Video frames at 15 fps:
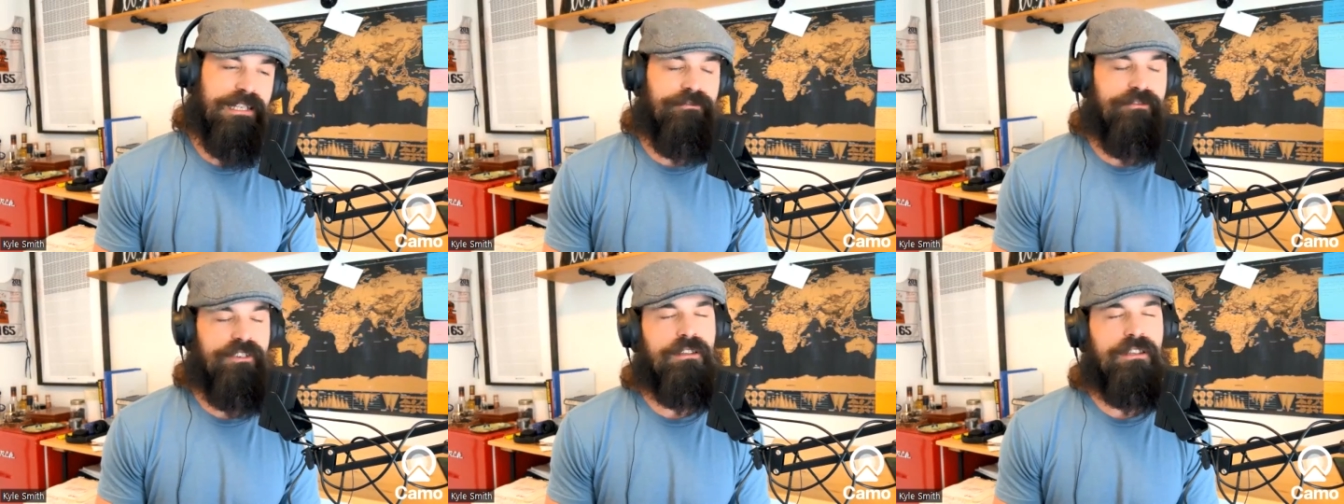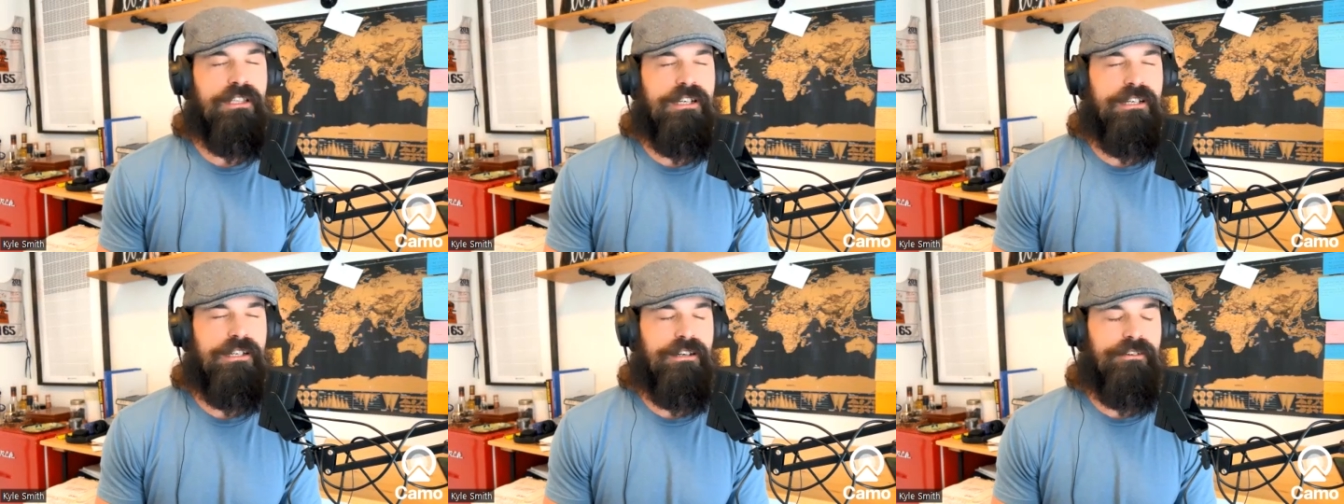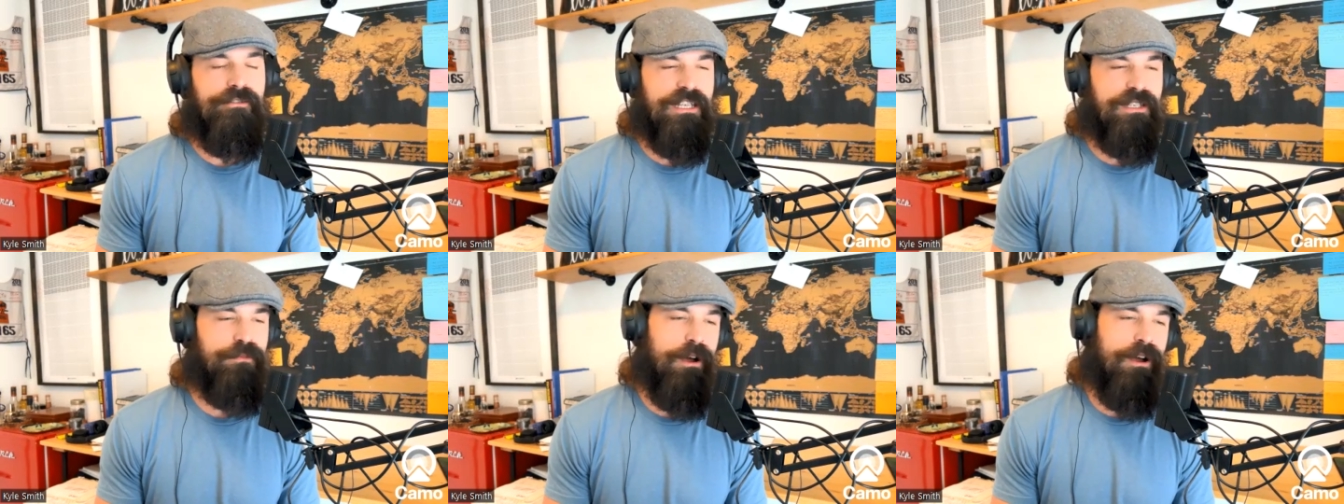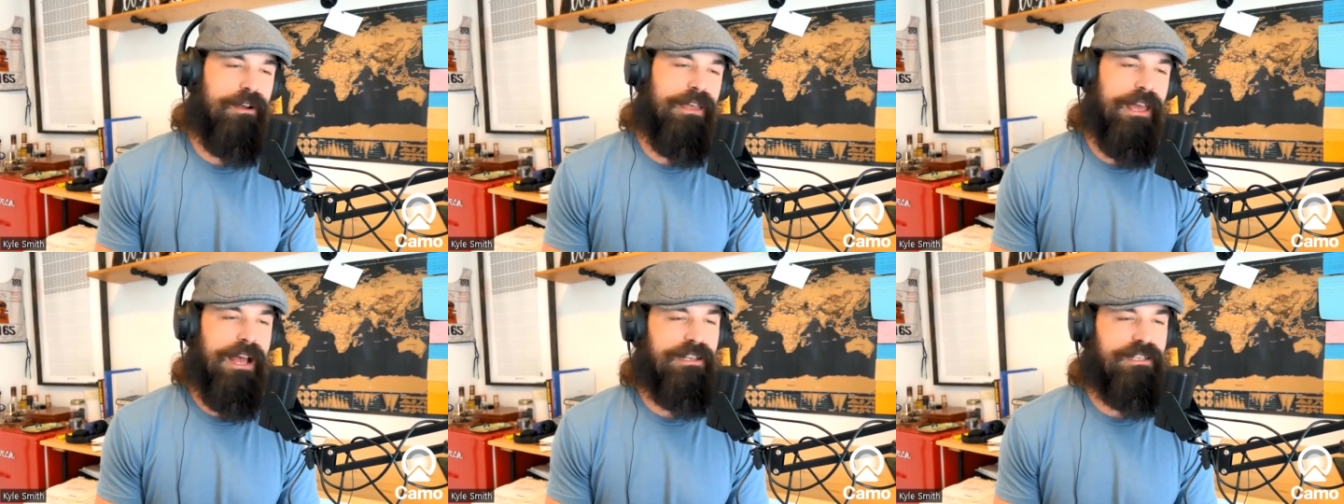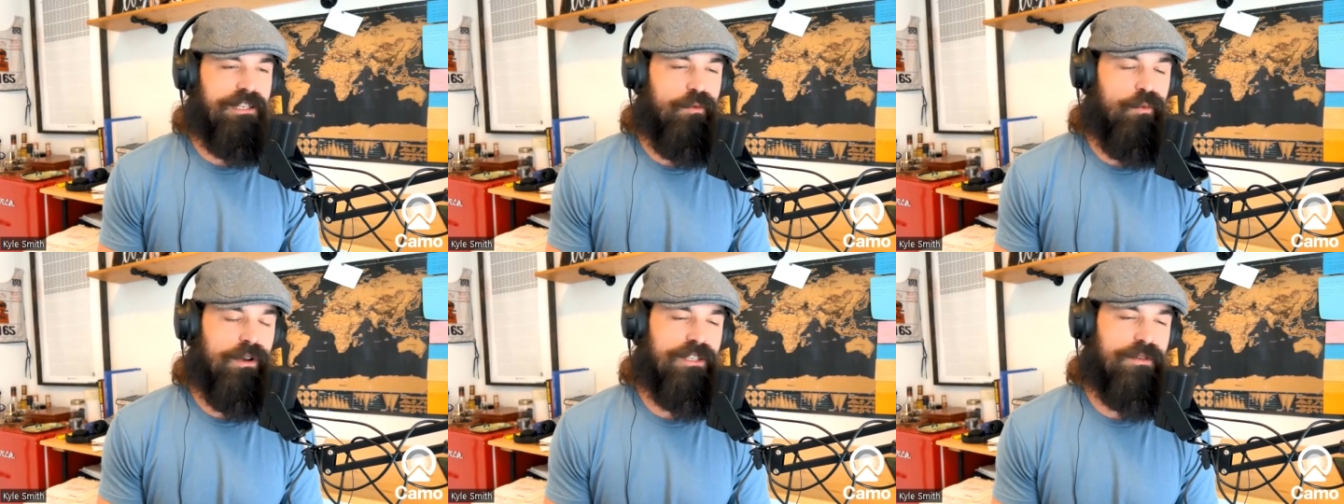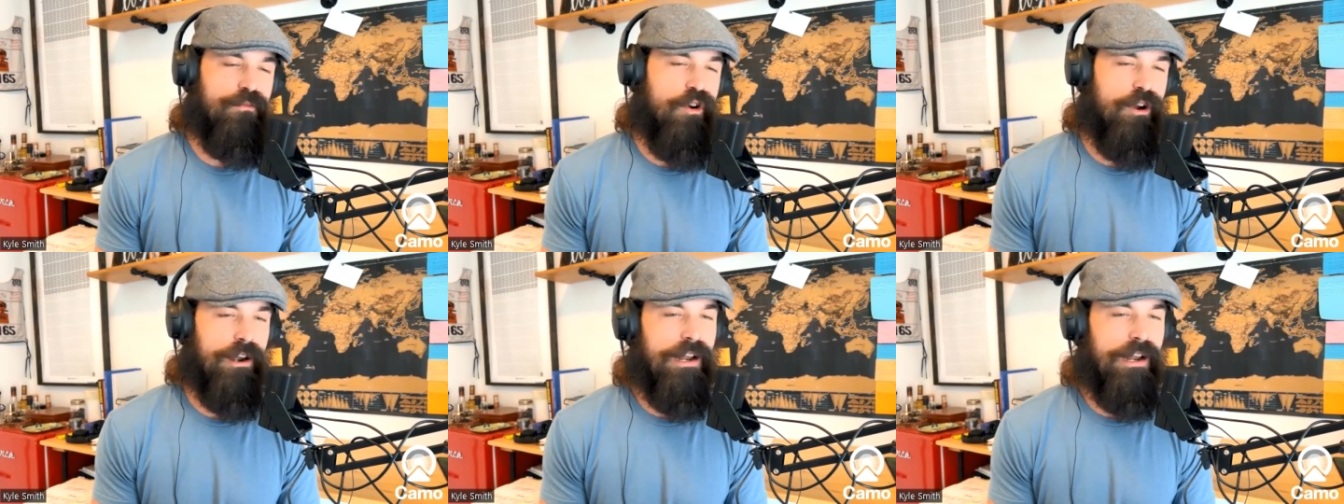And if you love this podcast and you want some more